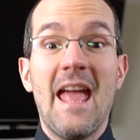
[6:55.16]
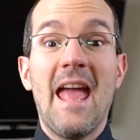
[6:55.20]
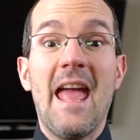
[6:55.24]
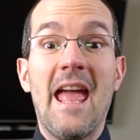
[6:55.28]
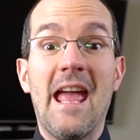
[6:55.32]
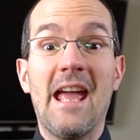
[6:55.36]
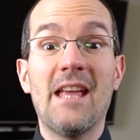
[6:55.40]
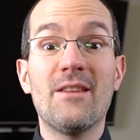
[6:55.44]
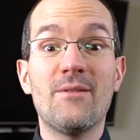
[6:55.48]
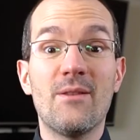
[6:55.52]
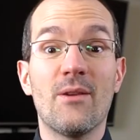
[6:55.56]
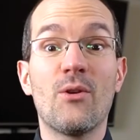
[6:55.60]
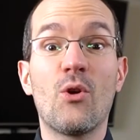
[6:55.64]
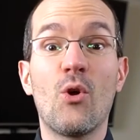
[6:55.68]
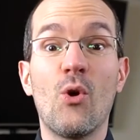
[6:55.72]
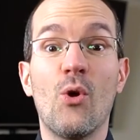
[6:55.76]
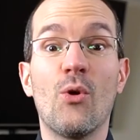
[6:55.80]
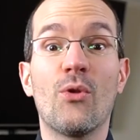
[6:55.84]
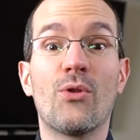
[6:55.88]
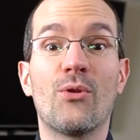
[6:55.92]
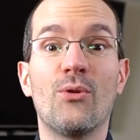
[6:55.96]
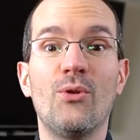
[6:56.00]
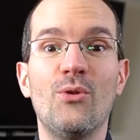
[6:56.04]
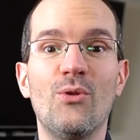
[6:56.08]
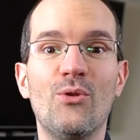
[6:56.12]
As you go
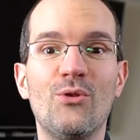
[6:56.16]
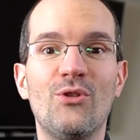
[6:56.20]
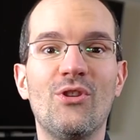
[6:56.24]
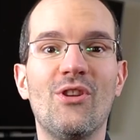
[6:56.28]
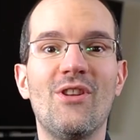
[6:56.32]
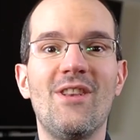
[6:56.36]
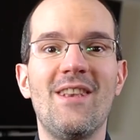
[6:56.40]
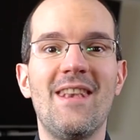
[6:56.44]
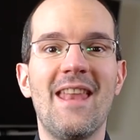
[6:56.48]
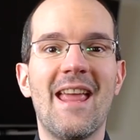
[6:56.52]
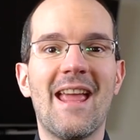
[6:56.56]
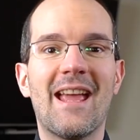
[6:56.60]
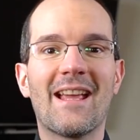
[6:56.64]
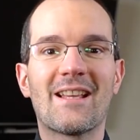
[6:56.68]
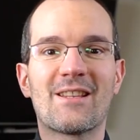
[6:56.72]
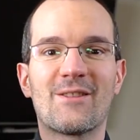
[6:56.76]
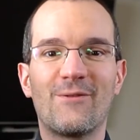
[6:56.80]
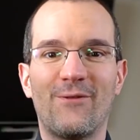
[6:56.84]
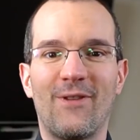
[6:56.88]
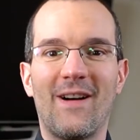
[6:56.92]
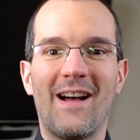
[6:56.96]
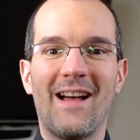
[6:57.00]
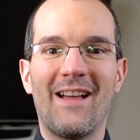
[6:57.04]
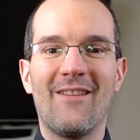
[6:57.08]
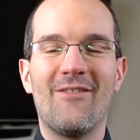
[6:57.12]
through the next
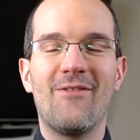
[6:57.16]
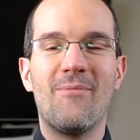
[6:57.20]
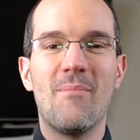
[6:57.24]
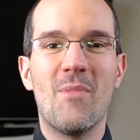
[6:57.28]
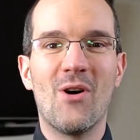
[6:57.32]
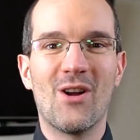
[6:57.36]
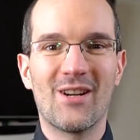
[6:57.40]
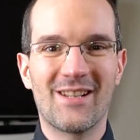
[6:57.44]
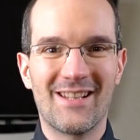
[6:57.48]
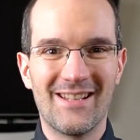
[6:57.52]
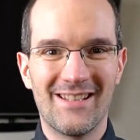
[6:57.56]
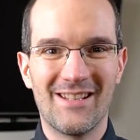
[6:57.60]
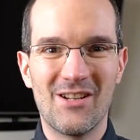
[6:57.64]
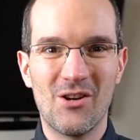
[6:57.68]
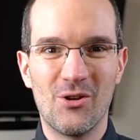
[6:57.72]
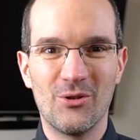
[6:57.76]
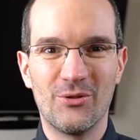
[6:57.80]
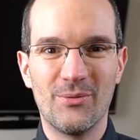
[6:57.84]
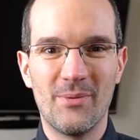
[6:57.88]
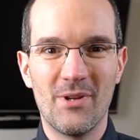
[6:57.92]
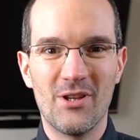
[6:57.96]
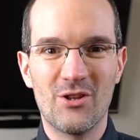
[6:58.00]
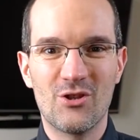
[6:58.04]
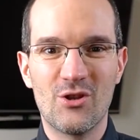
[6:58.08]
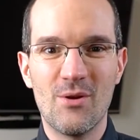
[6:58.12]
5 marketing
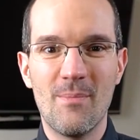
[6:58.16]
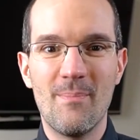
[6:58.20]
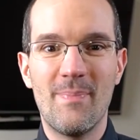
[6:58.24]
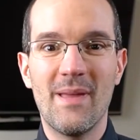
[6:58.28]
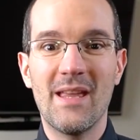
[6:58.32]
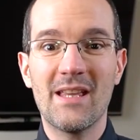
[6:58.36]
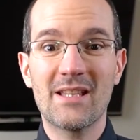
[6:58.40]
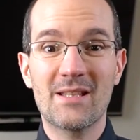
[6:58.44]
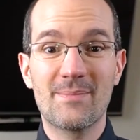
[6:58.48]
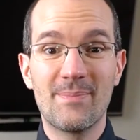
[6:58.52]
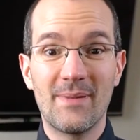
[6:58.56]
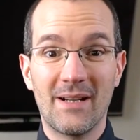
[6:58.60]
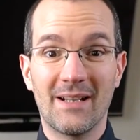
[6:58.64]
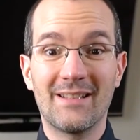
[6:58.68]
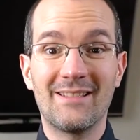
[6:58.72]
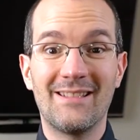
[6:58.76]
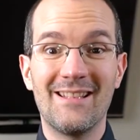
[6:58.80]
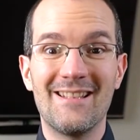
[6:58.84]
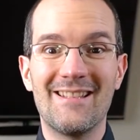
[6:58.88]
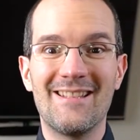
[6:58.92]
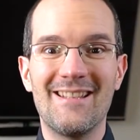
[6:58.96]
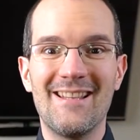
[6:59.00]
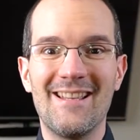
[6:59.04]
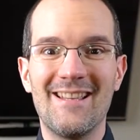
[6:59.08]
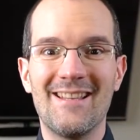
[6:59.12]
automation best
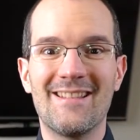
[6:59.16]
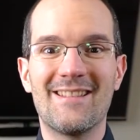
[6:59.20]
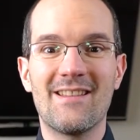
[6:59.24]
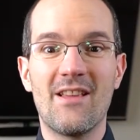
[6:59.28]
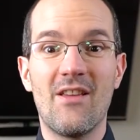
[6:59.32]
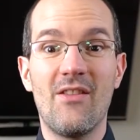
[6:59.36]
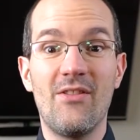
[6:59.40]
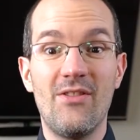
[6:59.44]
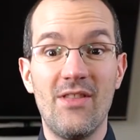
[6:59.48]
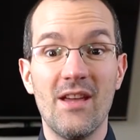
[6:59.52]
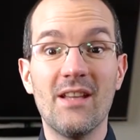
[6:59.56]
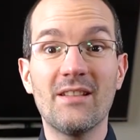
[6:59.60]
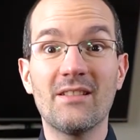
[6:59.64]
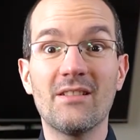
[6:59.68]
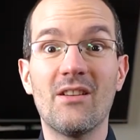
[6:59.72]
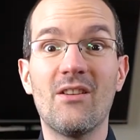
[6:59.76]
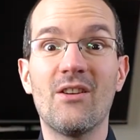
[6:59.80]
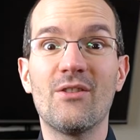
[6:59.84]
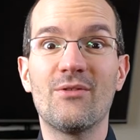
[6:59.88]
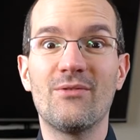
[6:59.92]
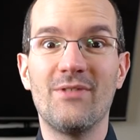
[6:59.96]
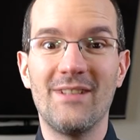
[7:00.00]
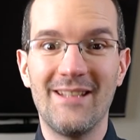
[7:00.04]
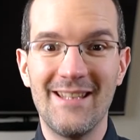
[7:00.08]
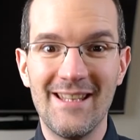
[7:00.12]
practices that are
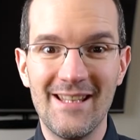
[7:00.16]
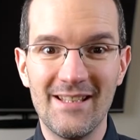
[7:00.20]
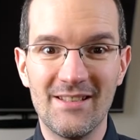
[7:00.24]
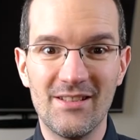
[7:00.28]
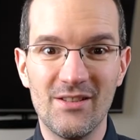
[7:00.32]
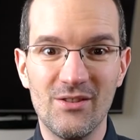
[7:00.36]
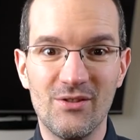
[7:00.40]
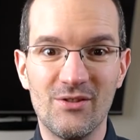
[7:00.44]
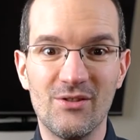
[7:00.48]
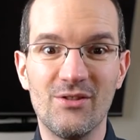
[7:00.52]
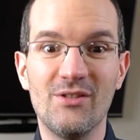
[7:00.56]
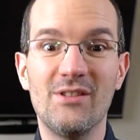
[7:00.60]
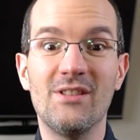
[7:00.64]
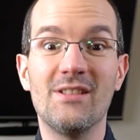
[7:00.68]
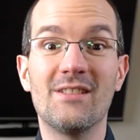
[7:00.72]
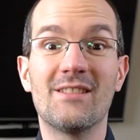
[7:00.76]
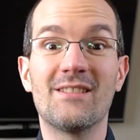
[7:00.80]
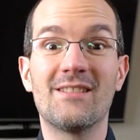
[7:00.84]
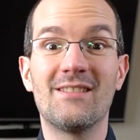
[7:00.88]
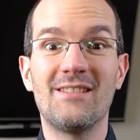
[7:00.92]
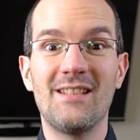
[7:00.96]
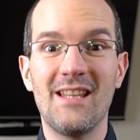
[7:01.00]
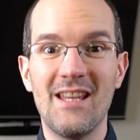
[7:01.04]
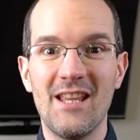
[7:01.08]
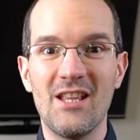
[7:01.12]
related to the
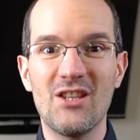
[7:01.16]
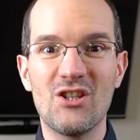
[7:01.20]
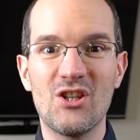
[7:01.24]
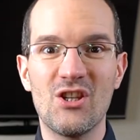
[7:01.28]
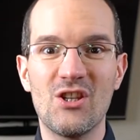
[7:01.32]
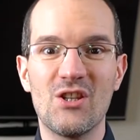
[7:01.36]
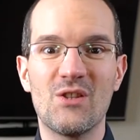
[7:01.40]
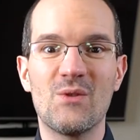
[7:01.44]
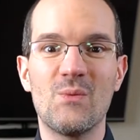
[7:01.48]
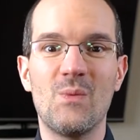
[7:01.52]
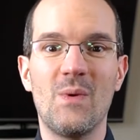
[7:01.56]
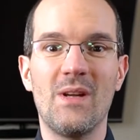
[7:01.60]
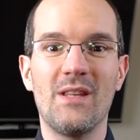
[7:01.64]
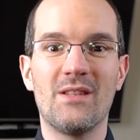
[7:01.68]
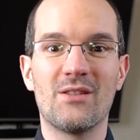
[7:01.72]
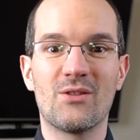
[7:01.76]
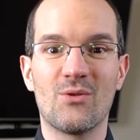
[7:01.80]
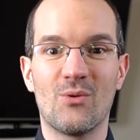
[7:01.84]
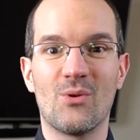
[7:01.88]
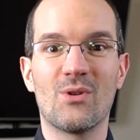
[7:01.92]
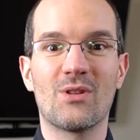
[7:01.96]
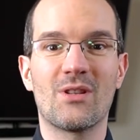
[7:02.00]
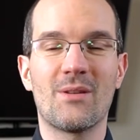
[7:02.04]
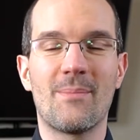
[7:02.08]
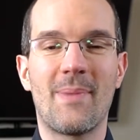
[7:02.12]
stages we
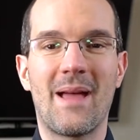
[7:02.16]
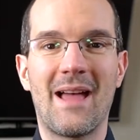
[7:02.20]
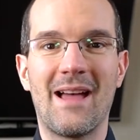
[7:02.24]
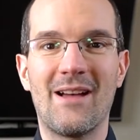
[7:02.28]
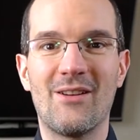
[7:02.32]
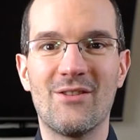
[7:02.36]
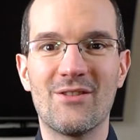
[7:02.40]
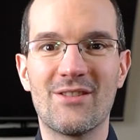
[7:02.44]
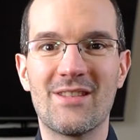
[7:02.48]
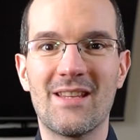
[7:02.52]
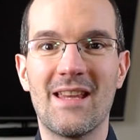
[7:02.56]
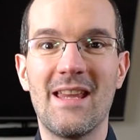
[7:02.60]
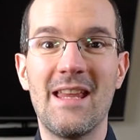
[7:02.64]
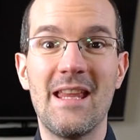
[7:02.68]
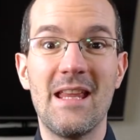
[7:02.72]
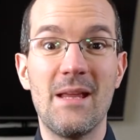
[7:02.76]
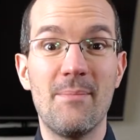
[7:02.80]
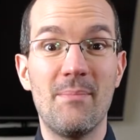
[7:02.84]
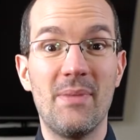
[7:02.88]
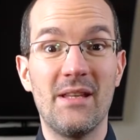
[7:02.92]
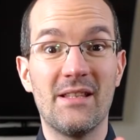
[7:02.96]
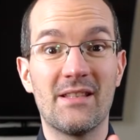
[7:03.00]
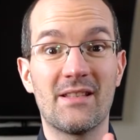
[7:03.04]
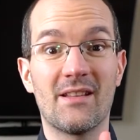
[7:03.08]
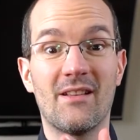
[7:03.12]
talked about a
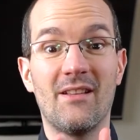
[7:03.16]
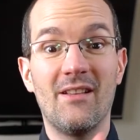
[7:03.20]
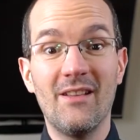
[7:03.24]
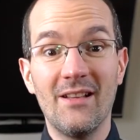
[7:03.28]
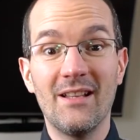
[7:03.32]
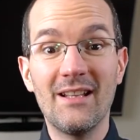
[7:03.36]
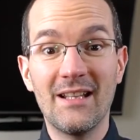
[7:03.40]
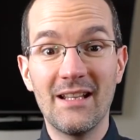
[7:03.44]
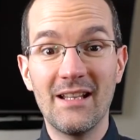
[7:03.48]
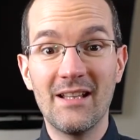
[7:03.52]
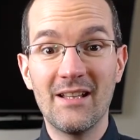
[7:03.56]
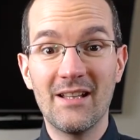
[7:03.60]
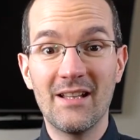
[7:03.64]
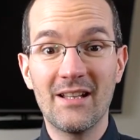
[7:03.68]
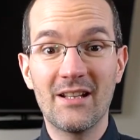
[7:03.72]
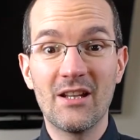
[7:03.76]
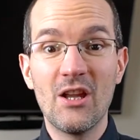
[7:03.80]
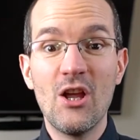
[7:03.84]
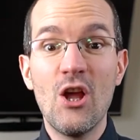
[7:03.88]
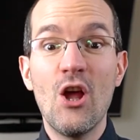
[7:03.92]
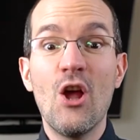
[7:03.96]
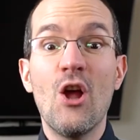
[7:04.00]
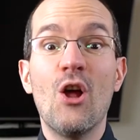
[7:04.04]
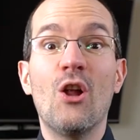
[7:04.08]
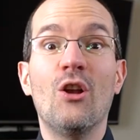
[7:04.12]
bit earlier,
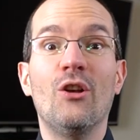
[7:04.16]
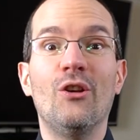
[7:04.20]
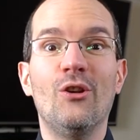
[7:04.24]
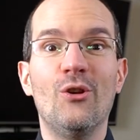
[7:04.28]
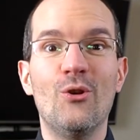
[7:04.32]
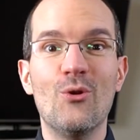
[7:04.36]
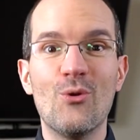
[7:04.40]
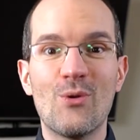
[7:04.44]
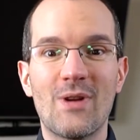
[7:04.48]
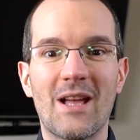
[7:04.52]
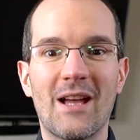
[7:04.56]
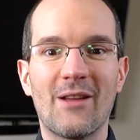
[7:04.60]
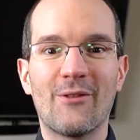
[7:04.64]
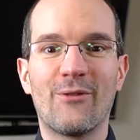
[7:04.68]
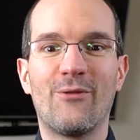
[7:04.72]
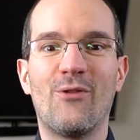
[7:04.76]
look out